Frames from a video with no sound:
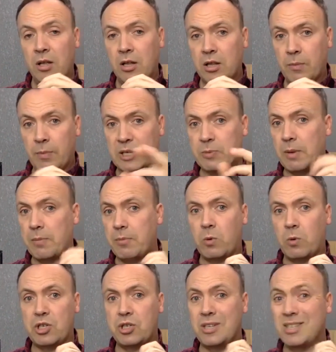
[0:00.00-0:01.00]
The past paper
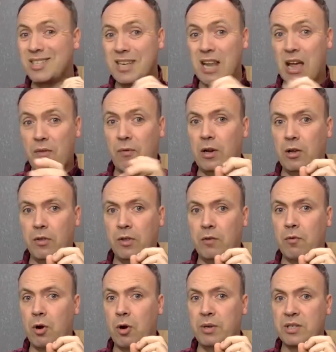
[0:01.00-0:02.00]
question is definitely on the
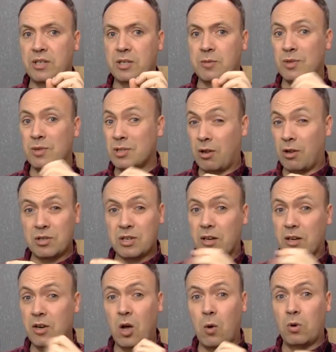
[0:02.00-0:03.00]
aerobic system. As long as I
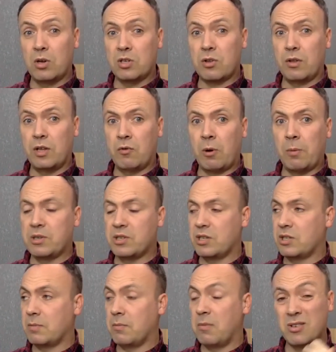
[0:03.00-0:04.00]
know what's on the aerobic
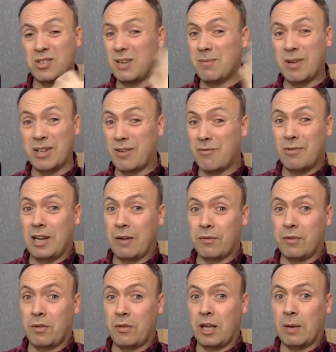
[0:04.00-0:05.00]
system mark scheme, I don't really have
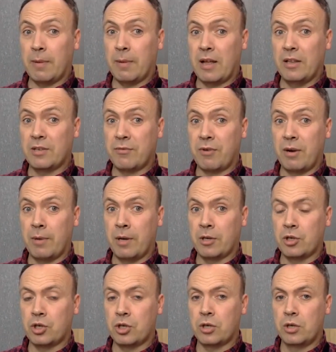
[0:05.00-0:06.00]
to think about this very
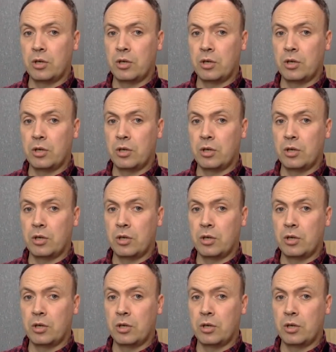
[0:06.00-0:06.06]
much.